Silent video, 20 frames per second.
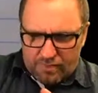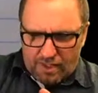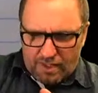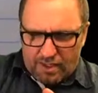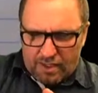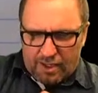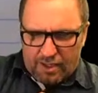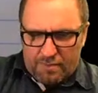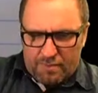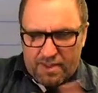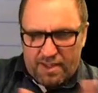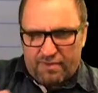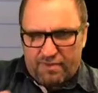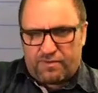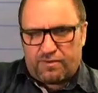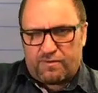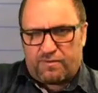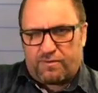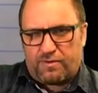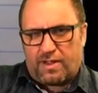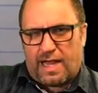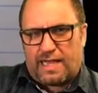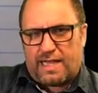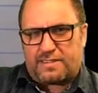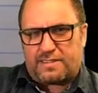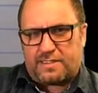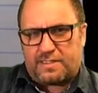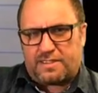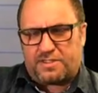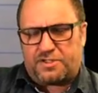if the
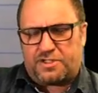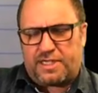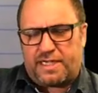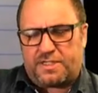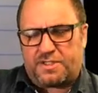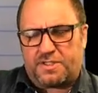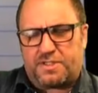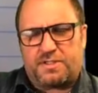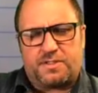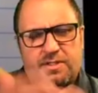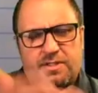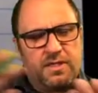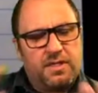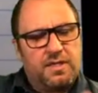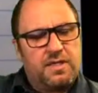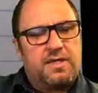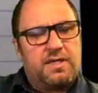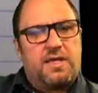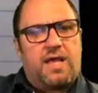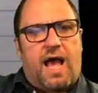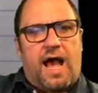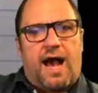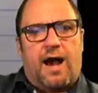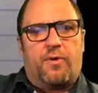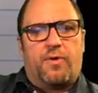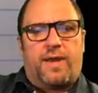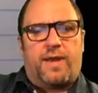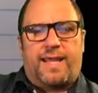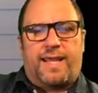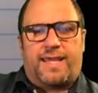velocity changes, how
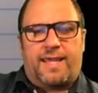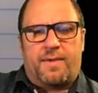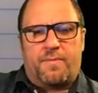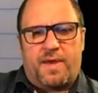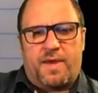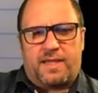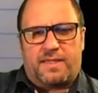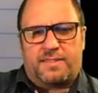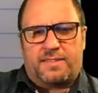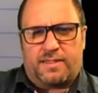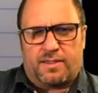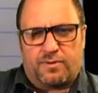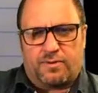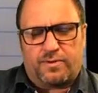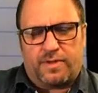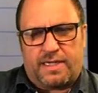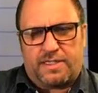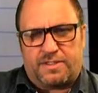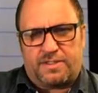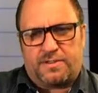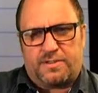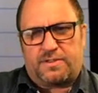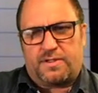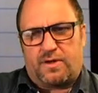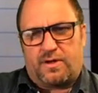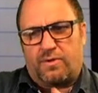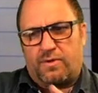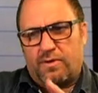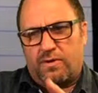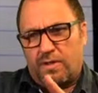would I get my acceleration?
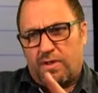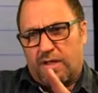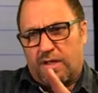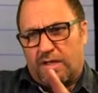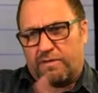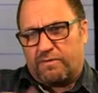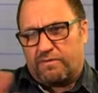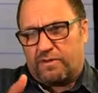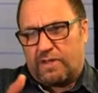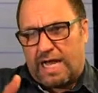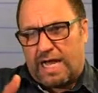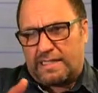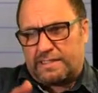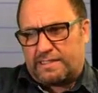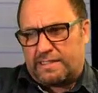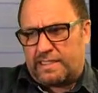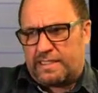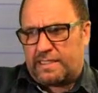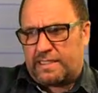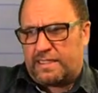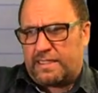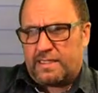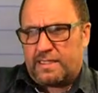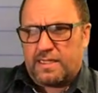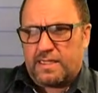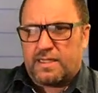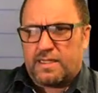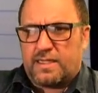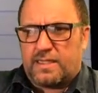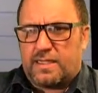So velocity,
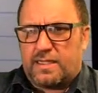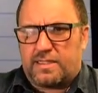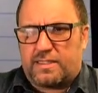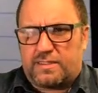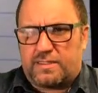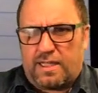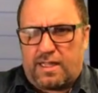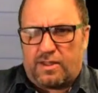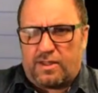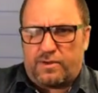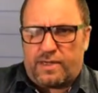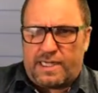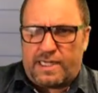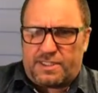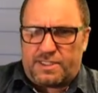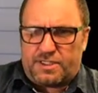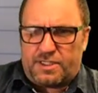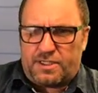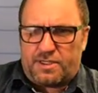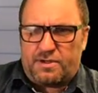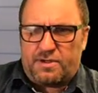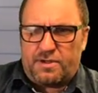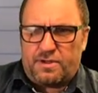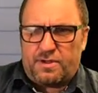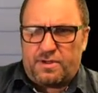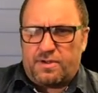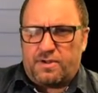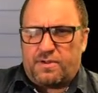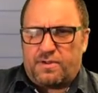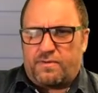acceleration,
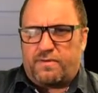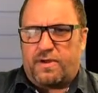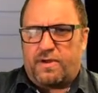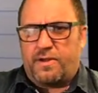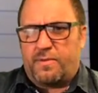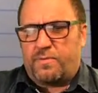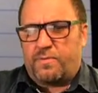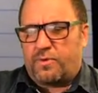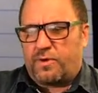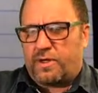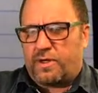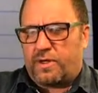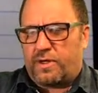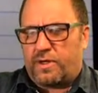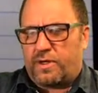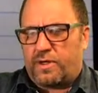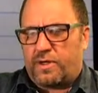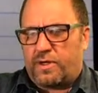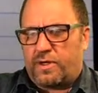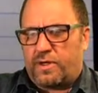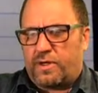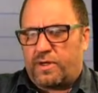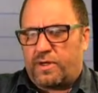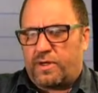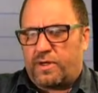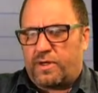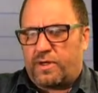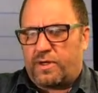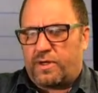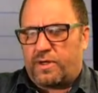very important. Let's write those
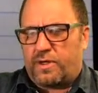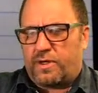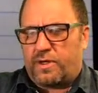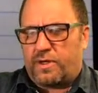down.